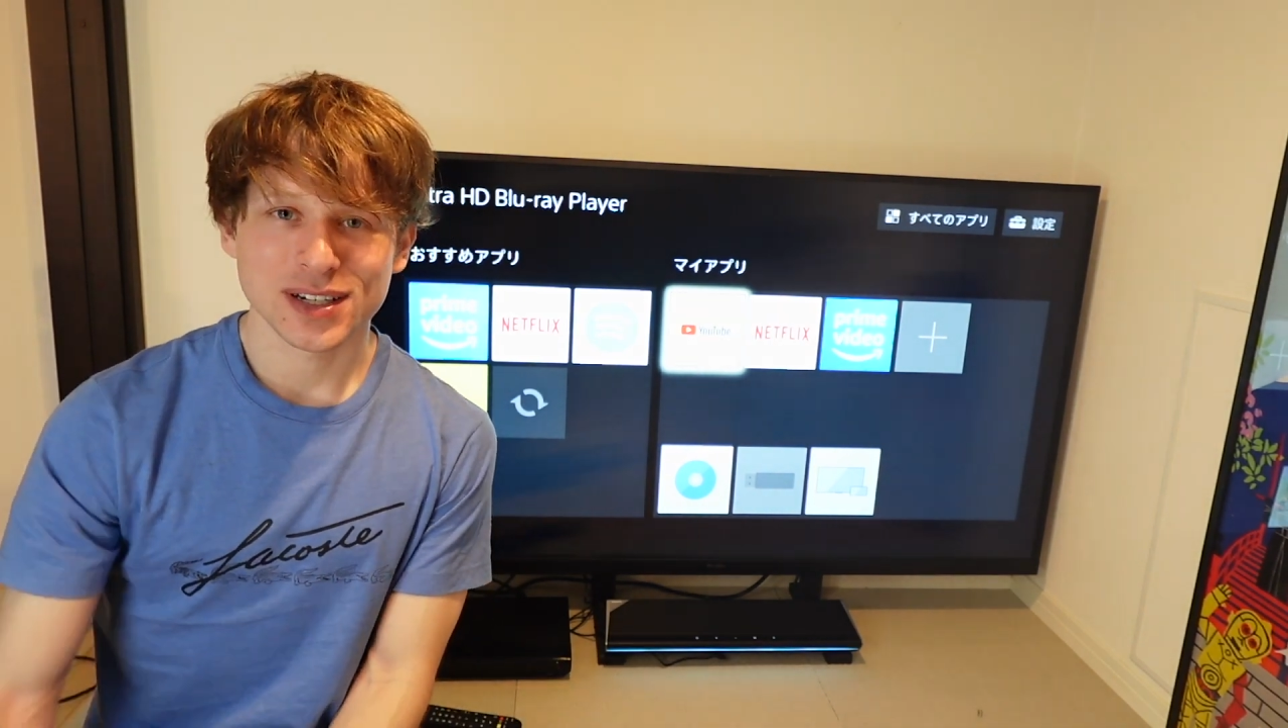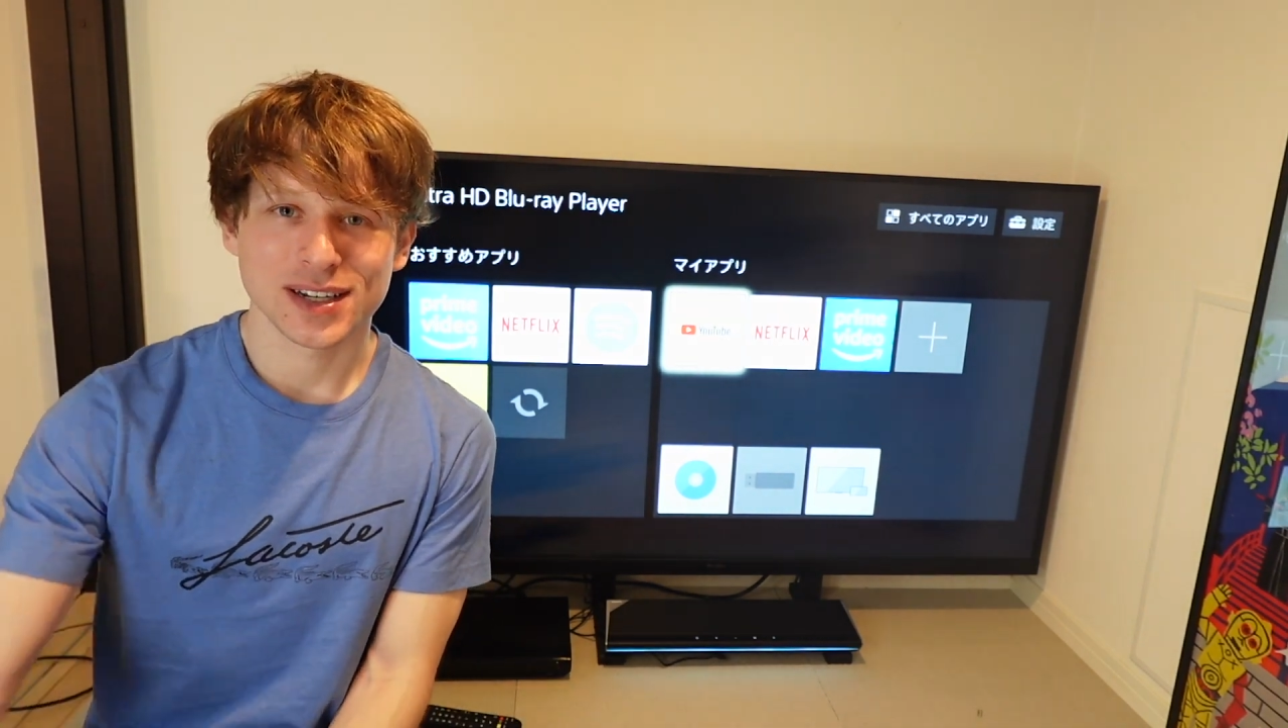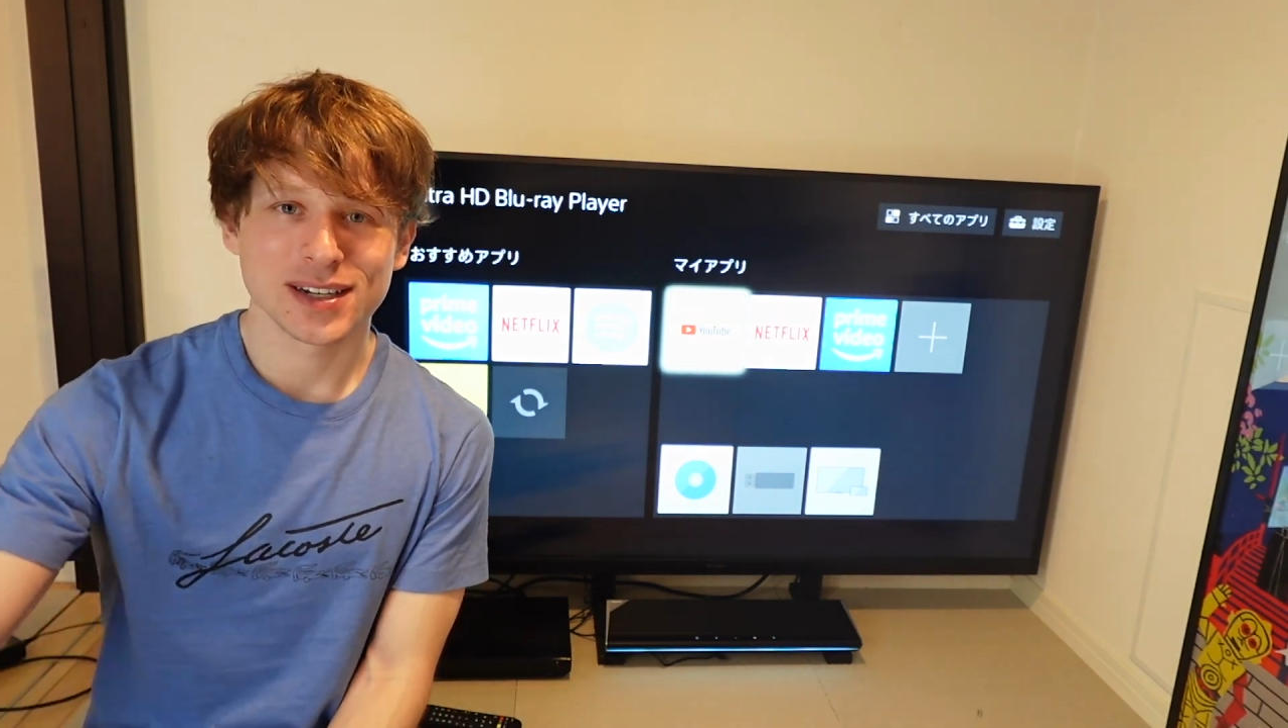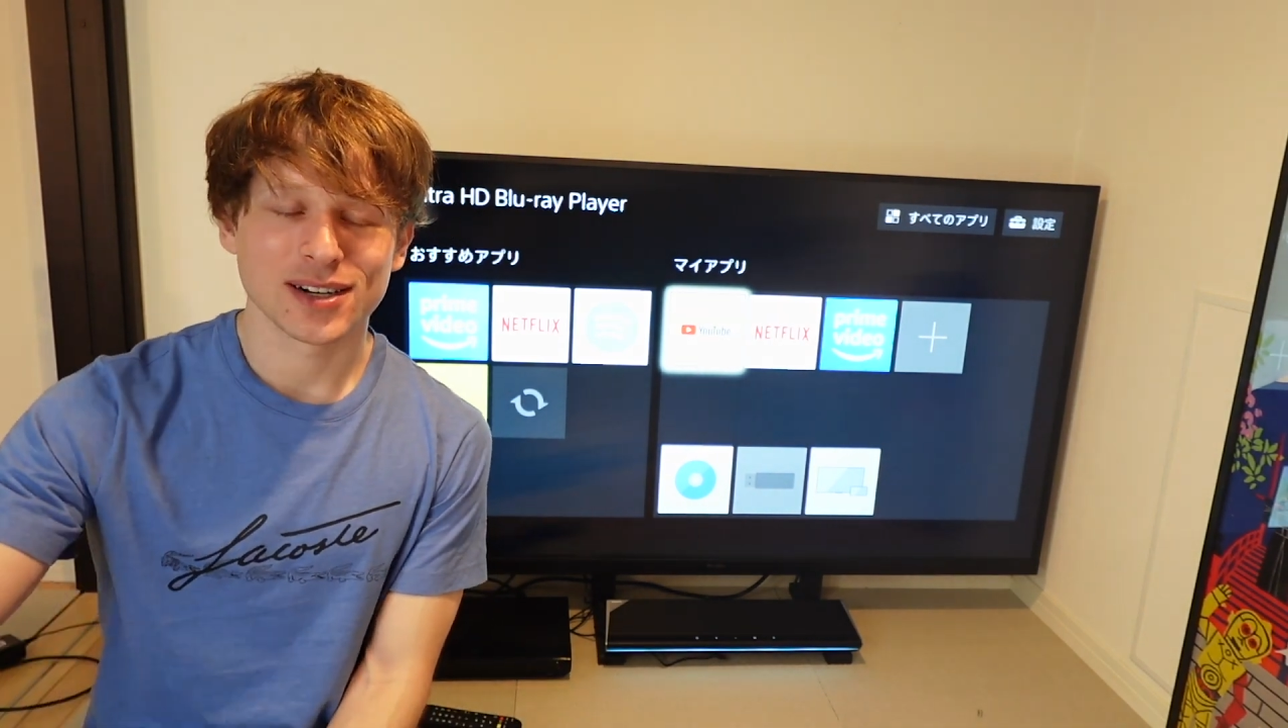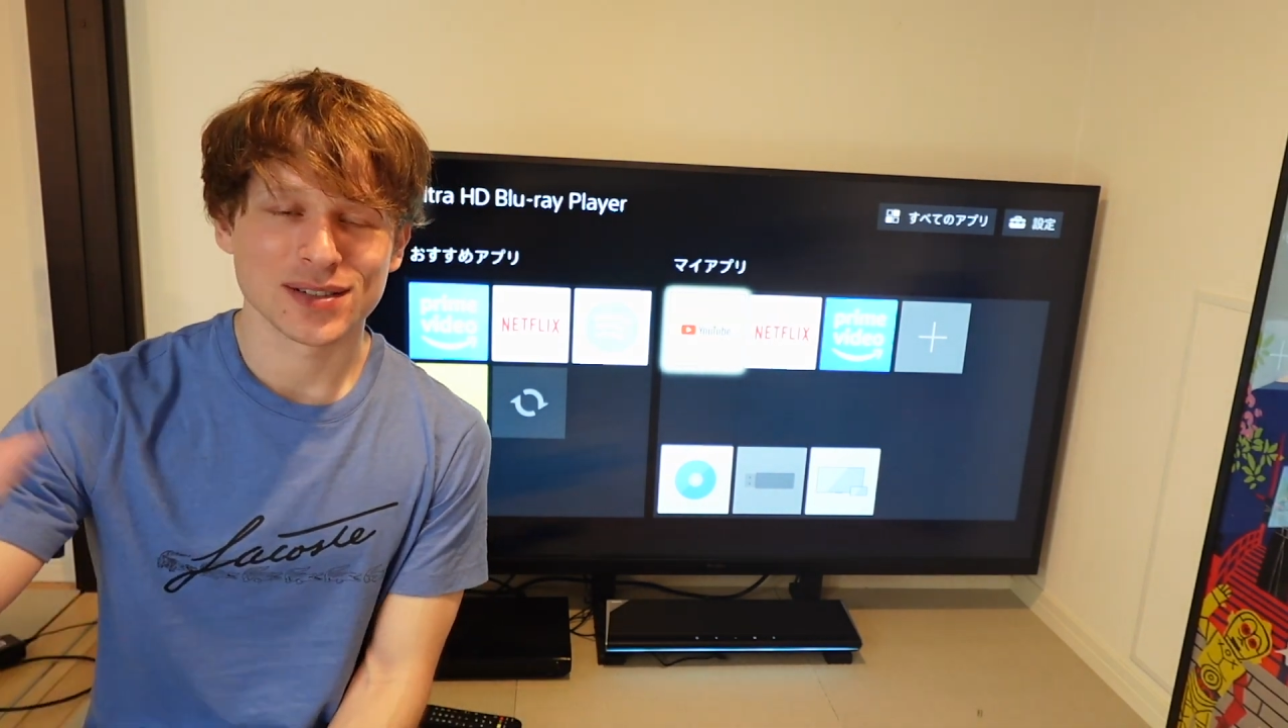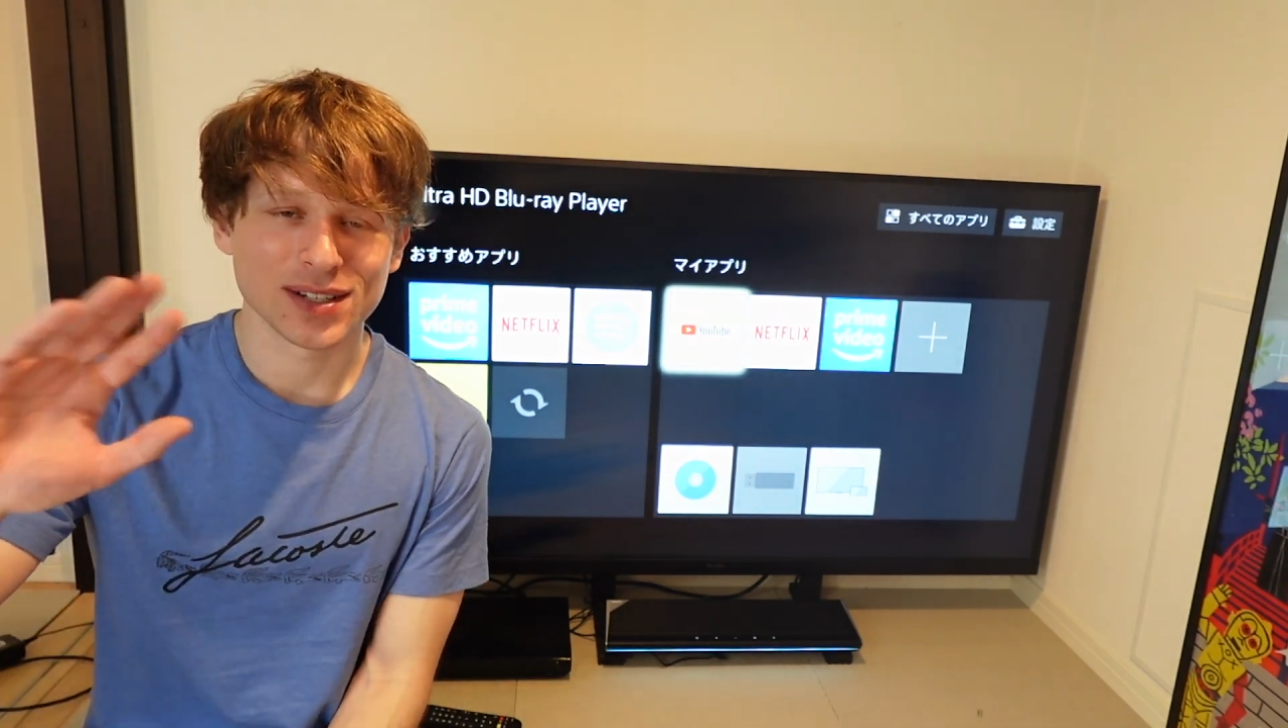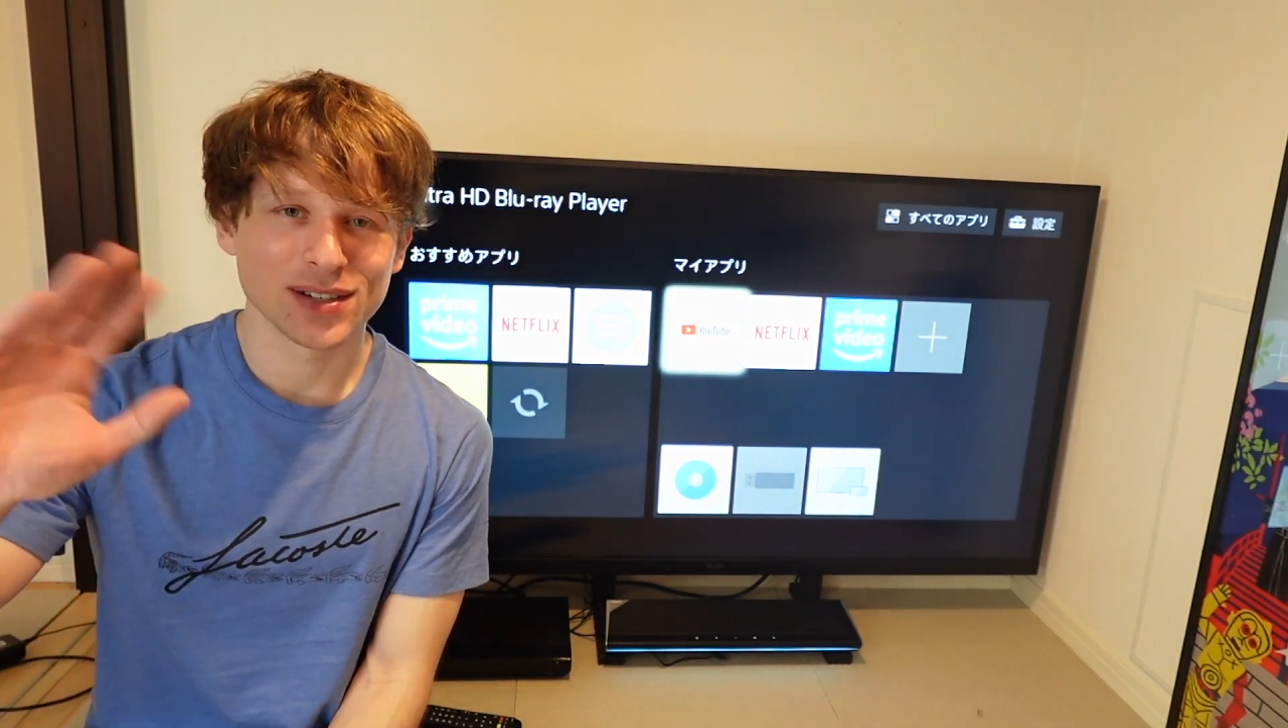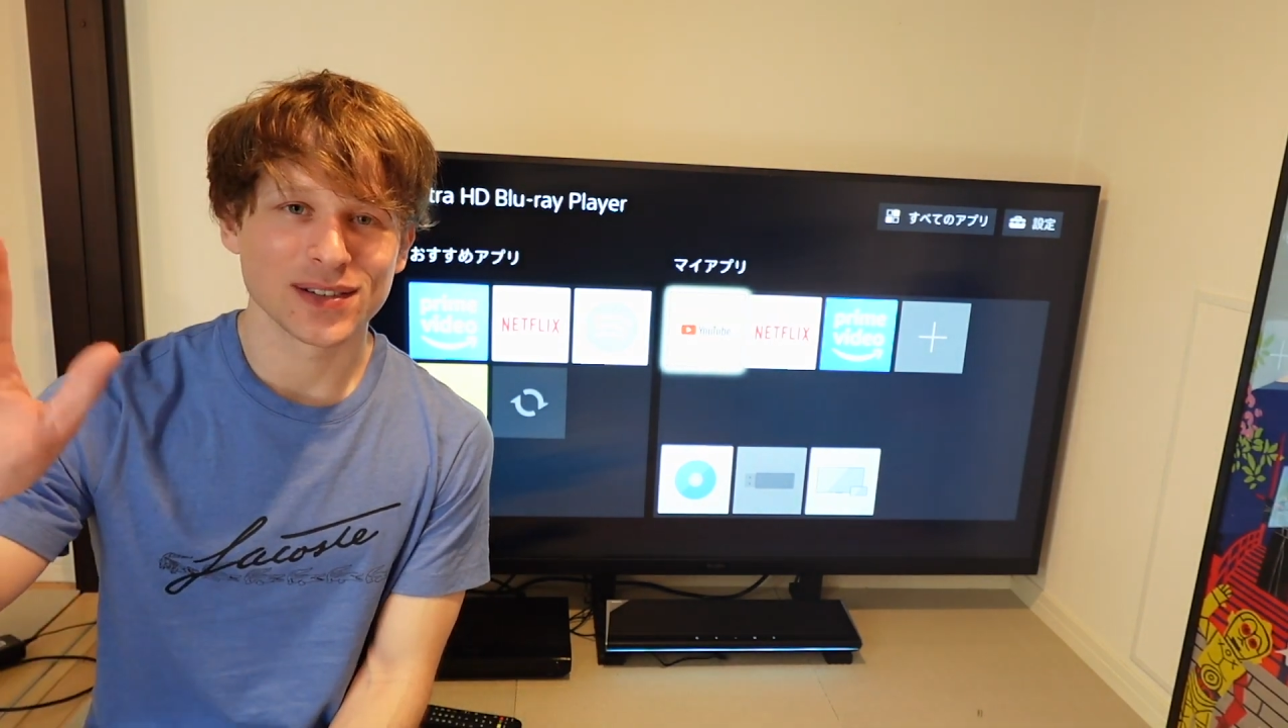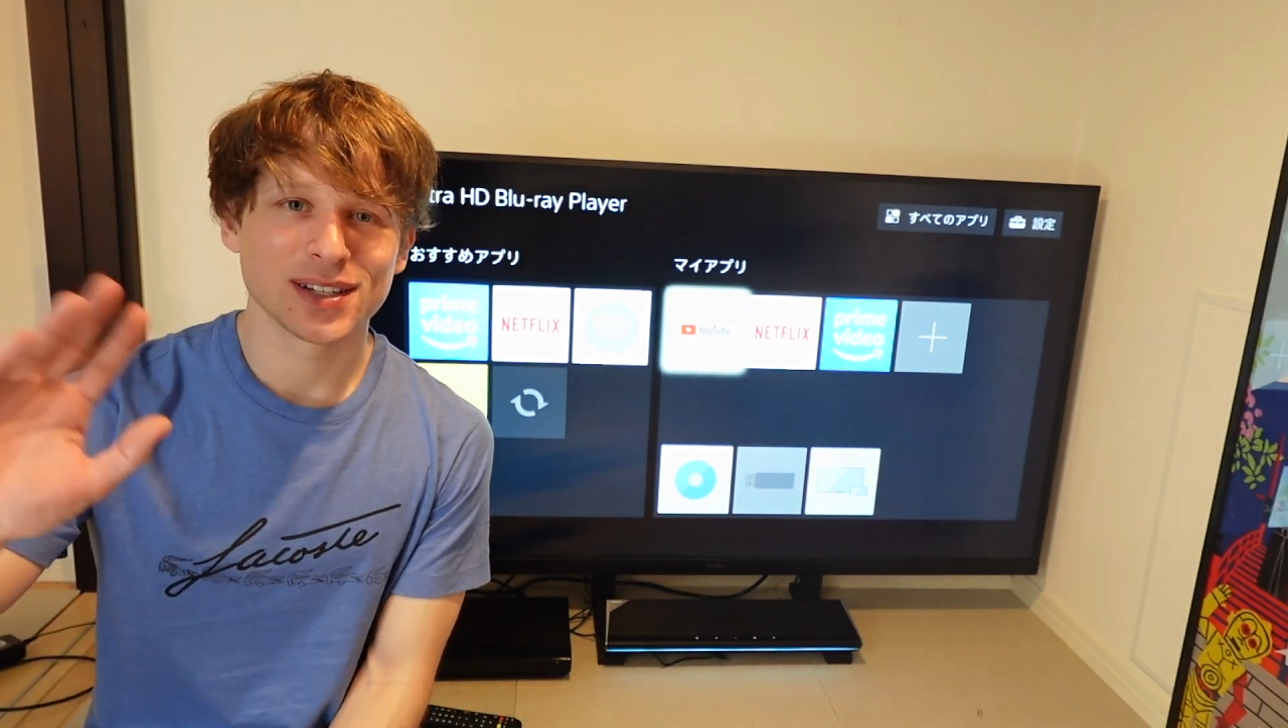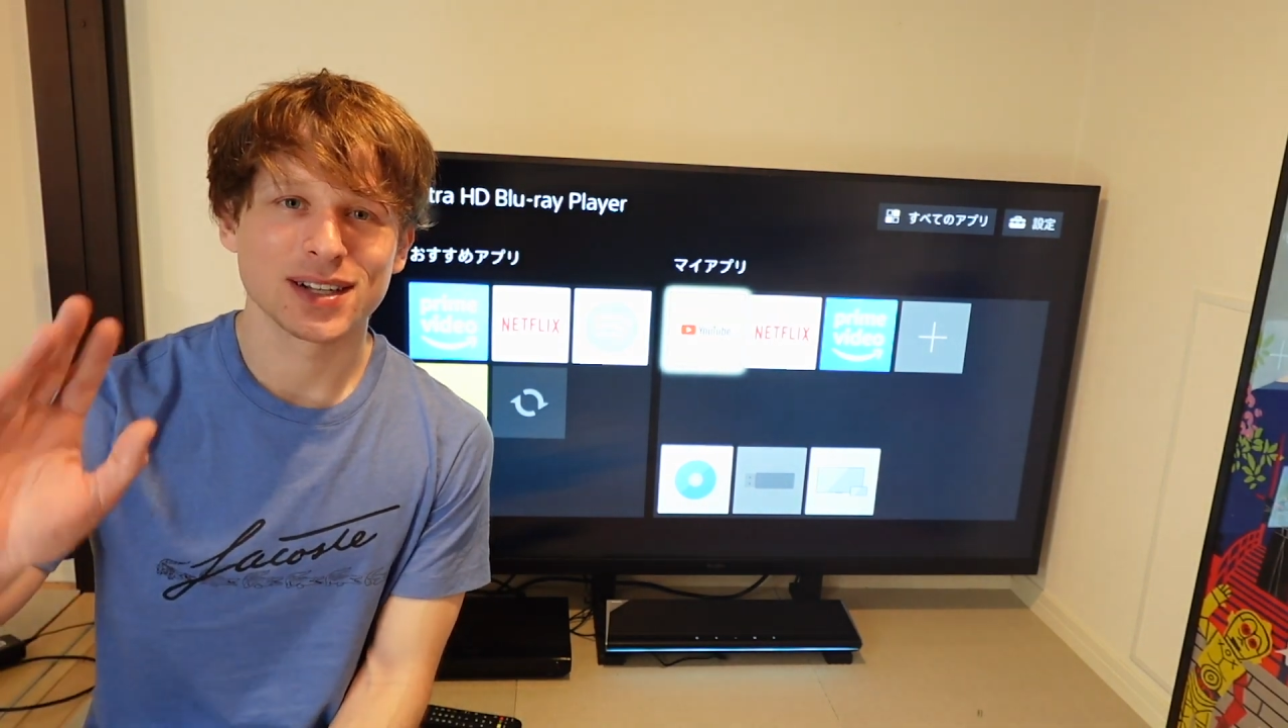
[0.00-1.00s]
and I'll see
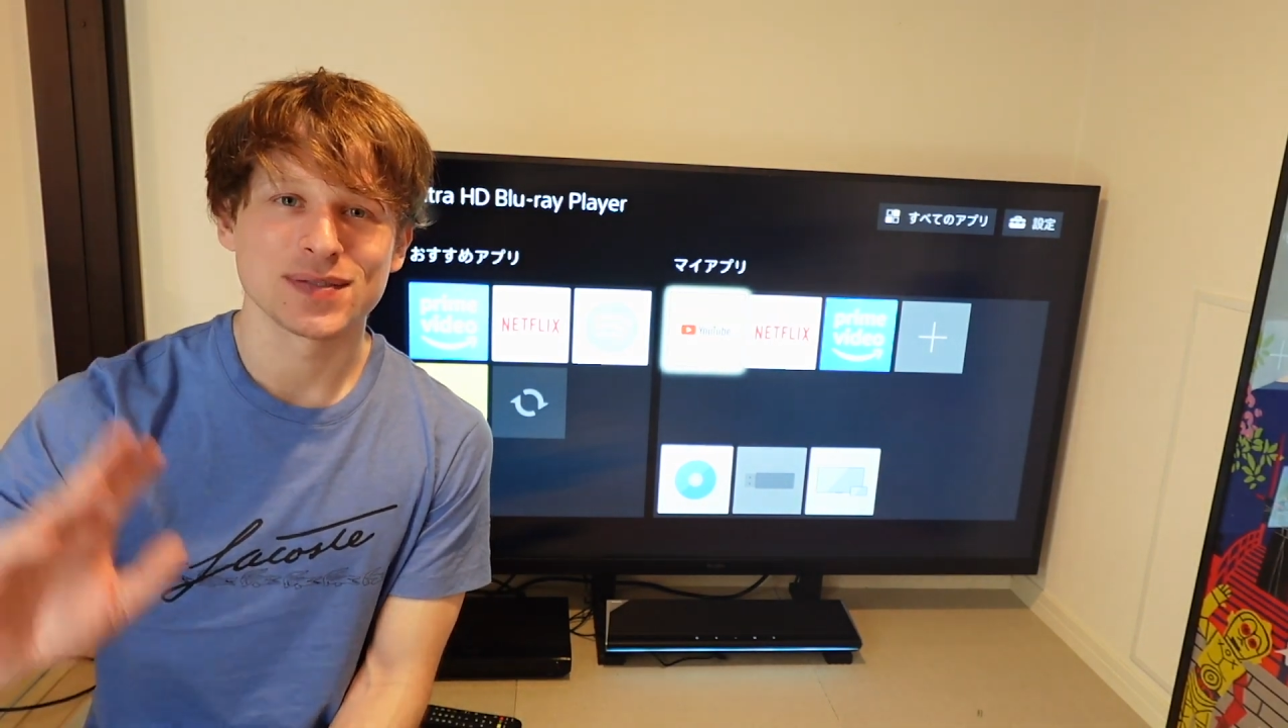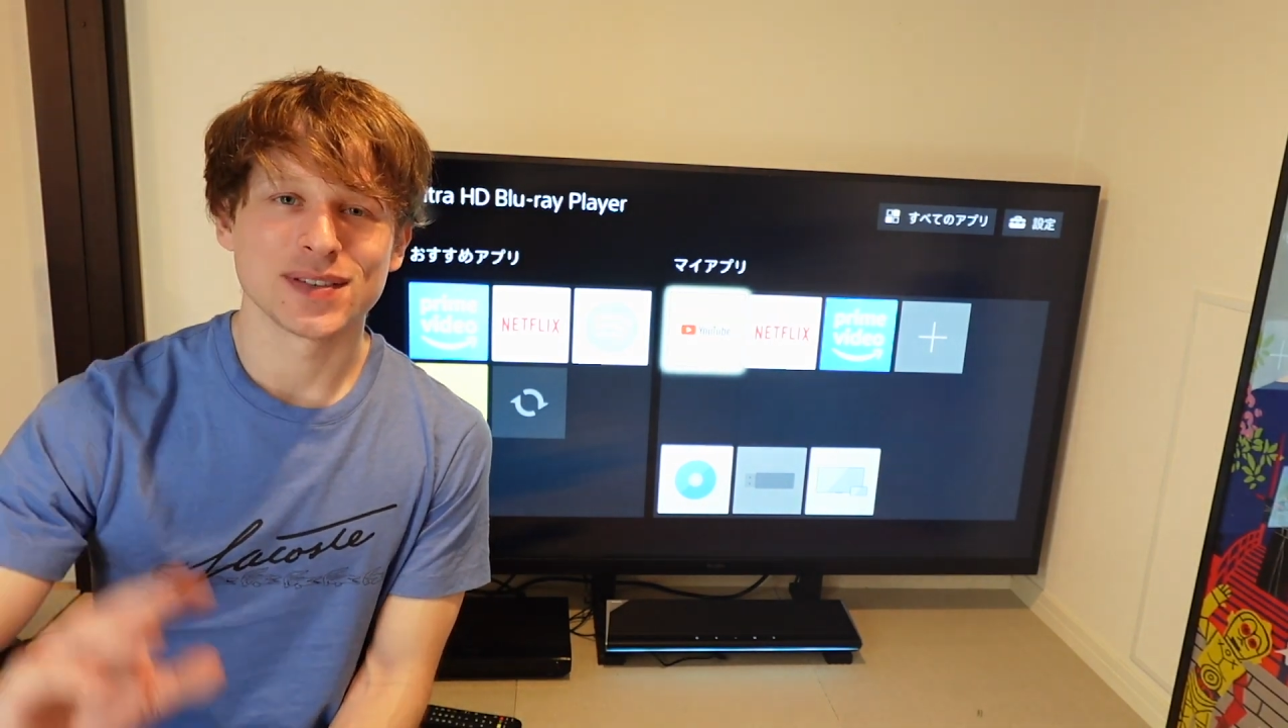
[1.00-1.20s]
you in the next